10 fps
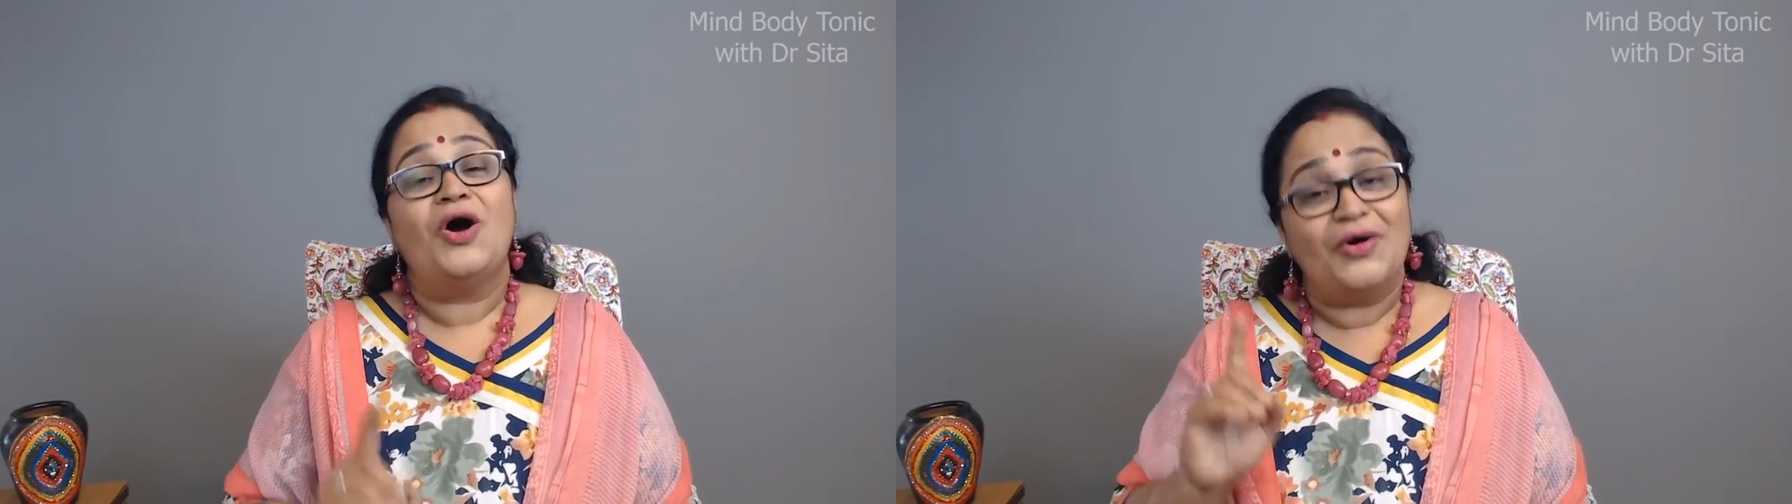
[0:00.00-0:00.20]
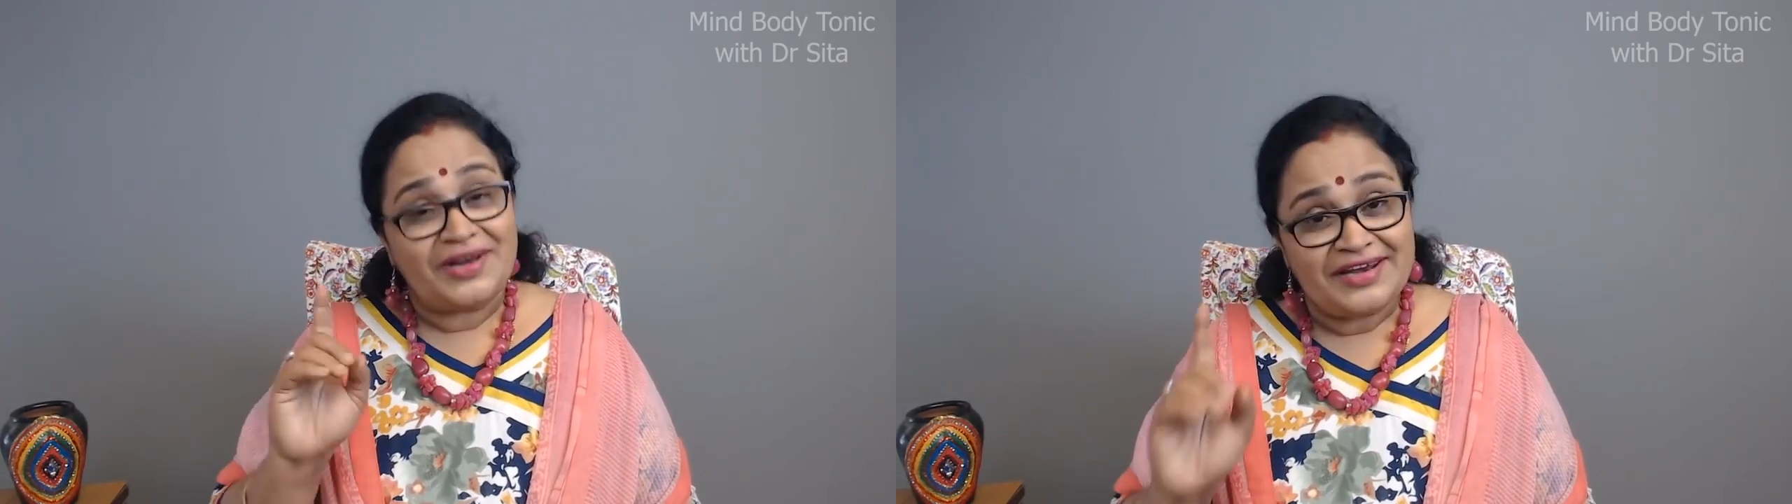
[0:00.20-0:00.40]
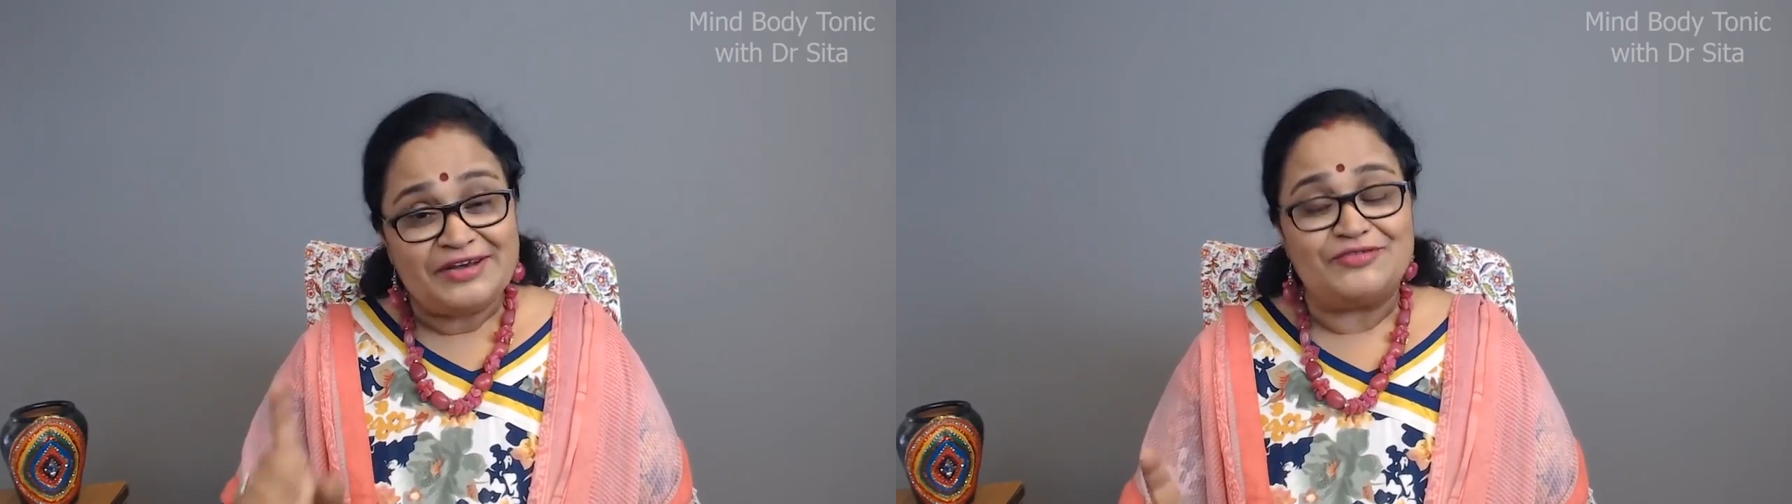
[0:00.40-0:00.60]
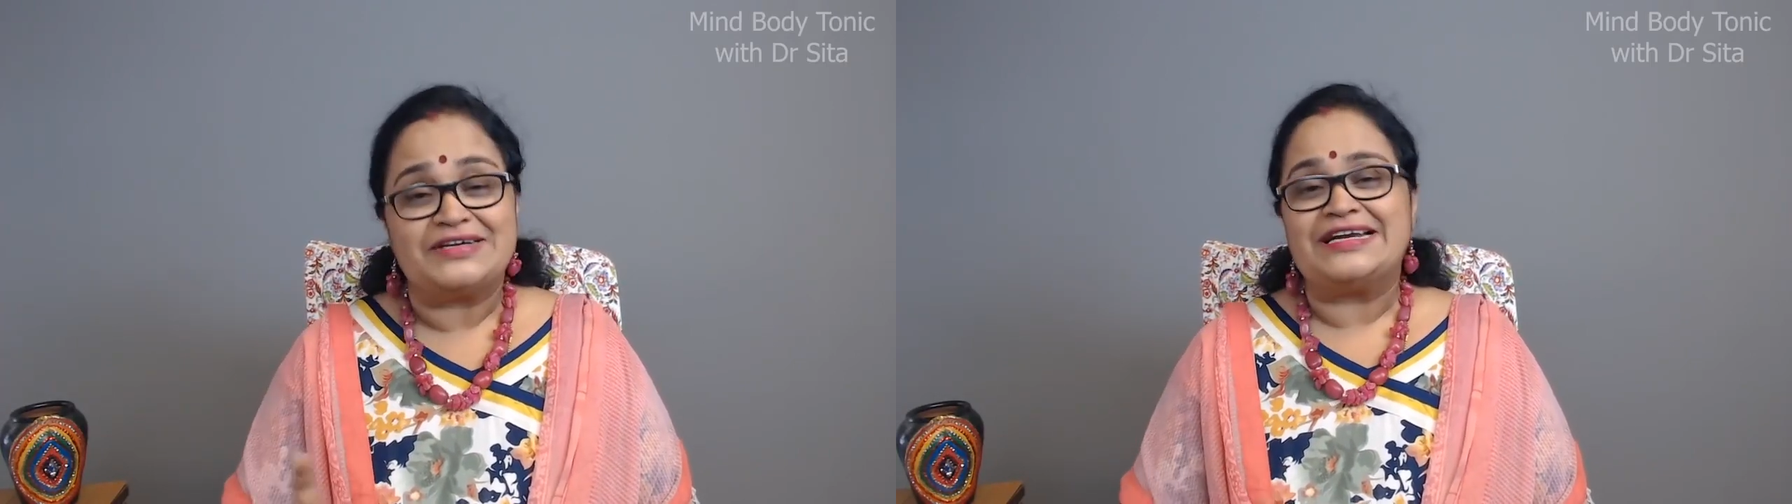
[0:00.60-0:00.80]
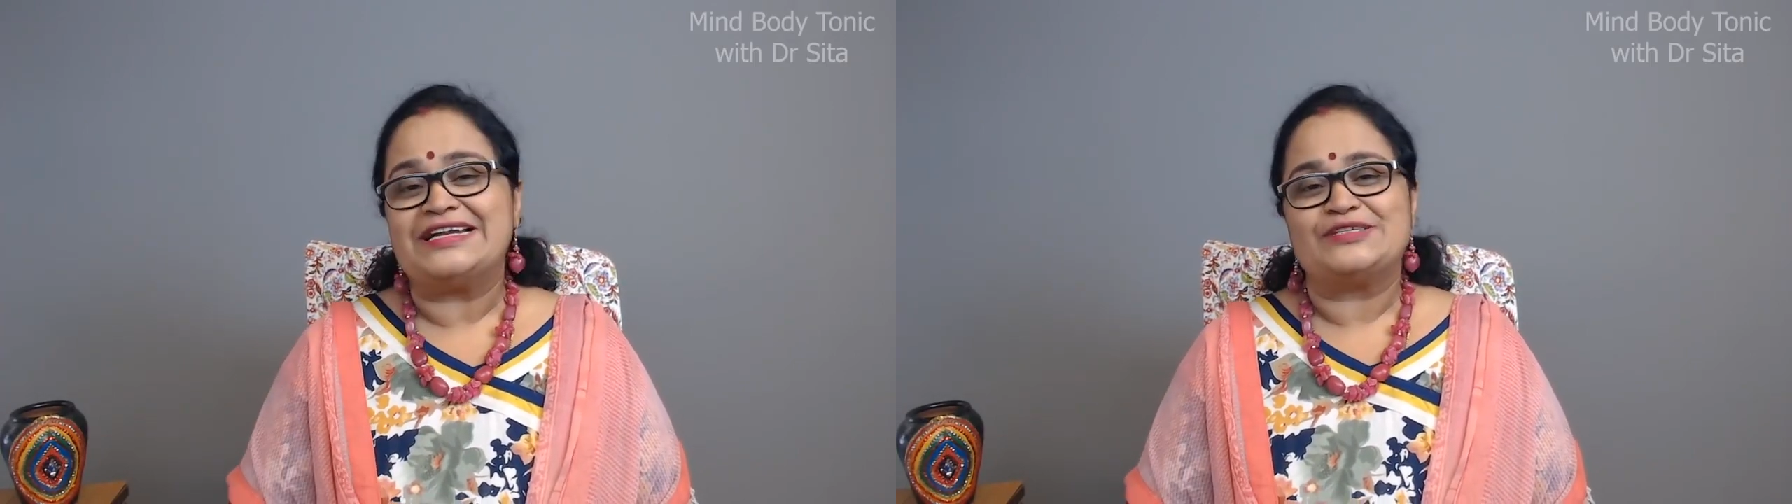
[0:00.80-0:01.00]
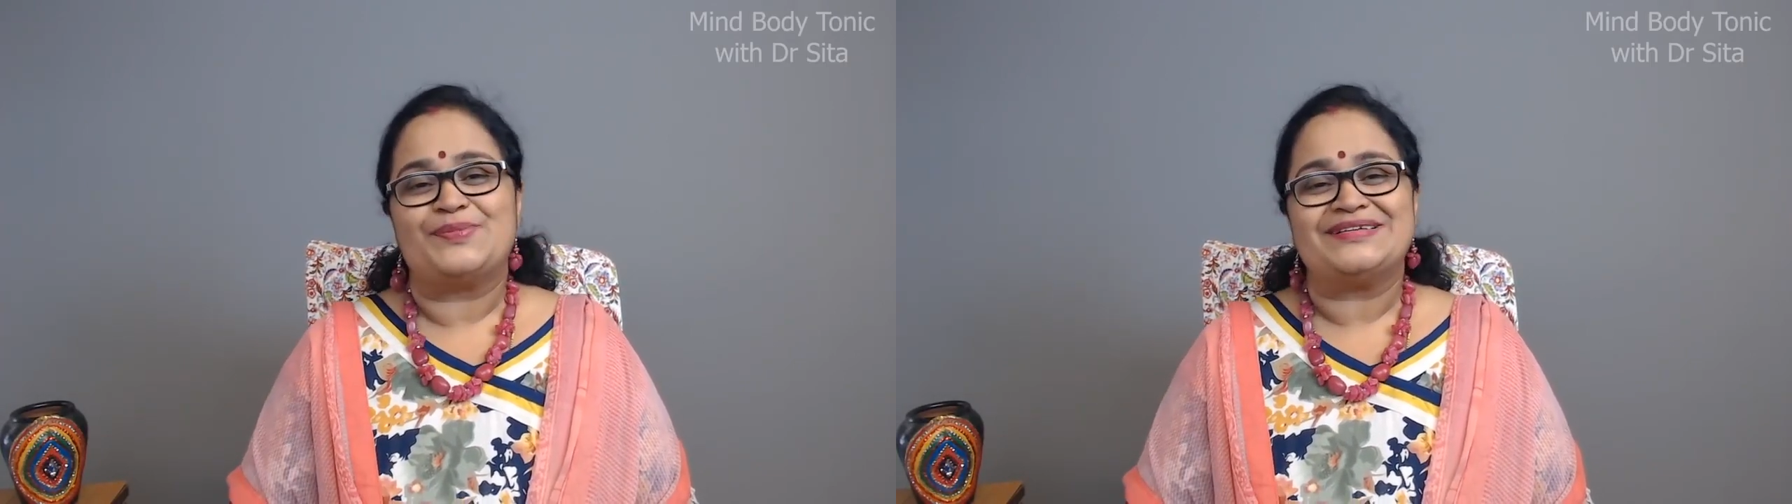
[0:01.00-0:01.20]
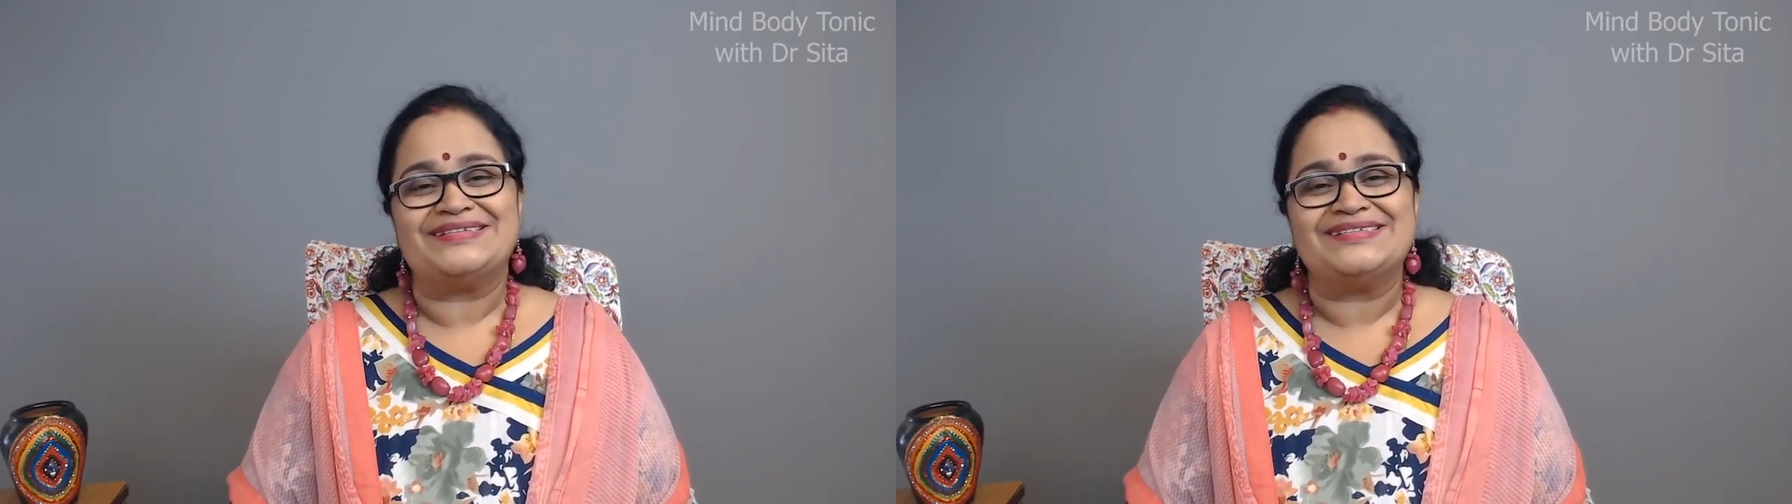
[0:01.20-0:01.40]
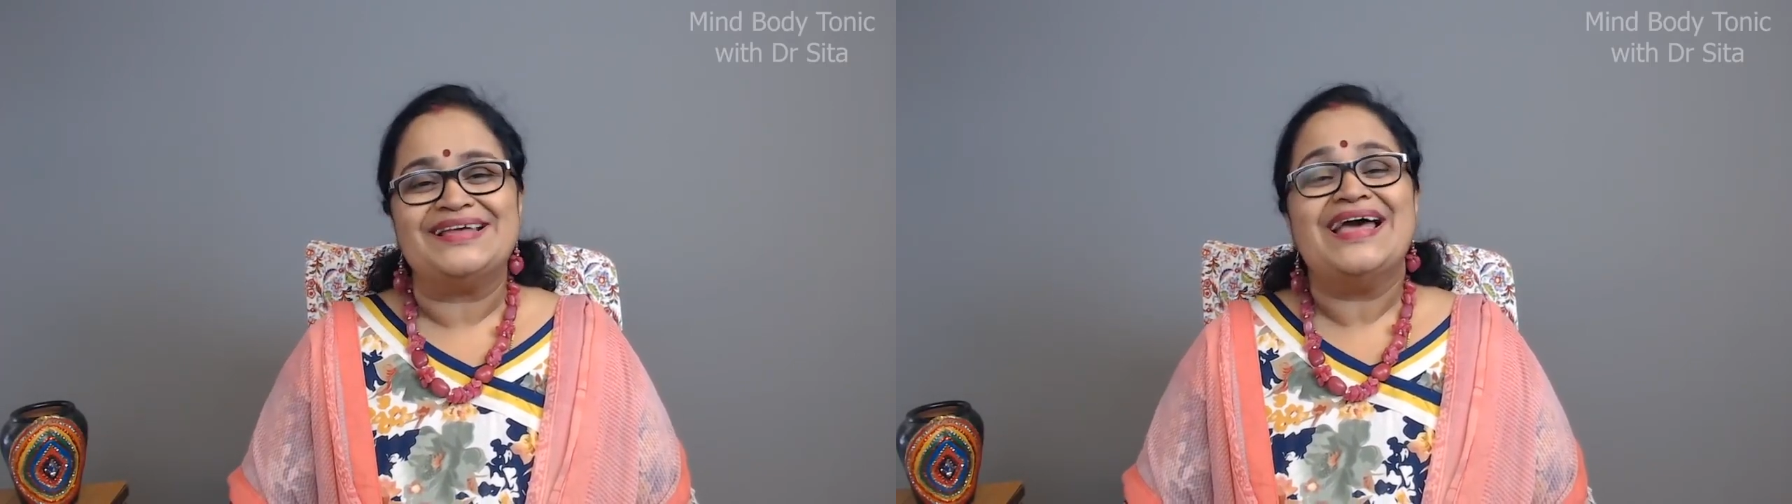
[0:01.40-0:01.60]
or an infertility
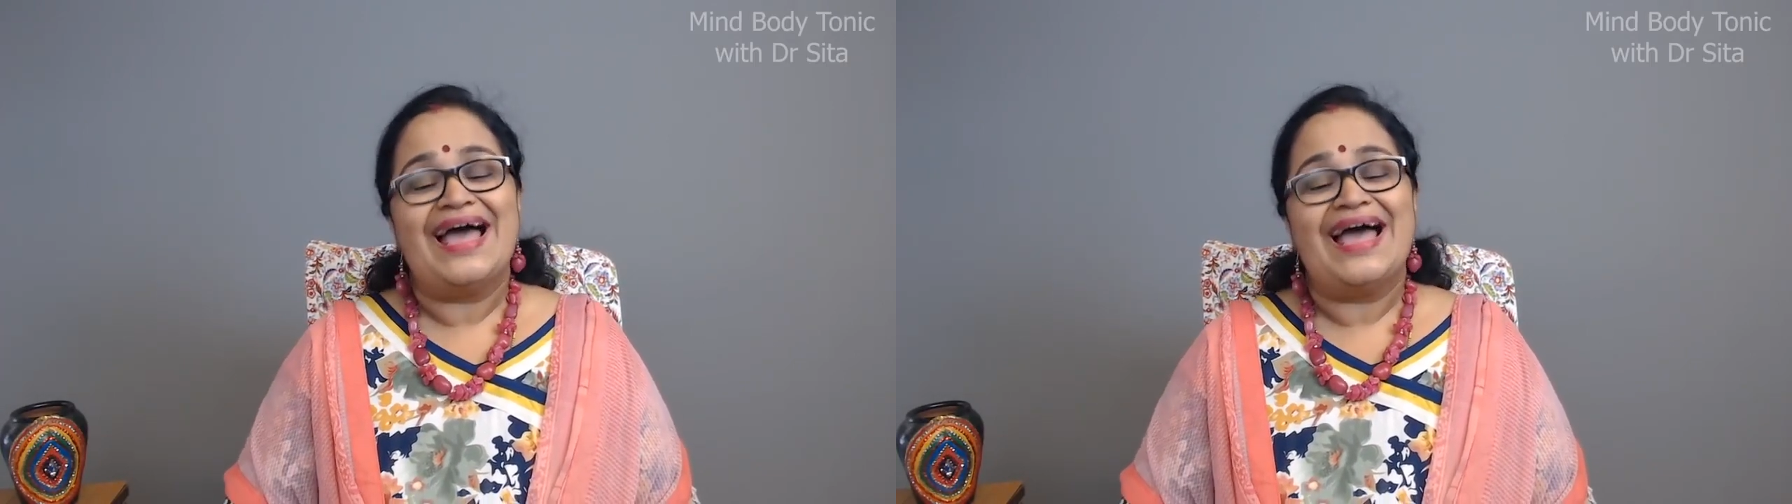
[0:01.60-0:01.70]
specialist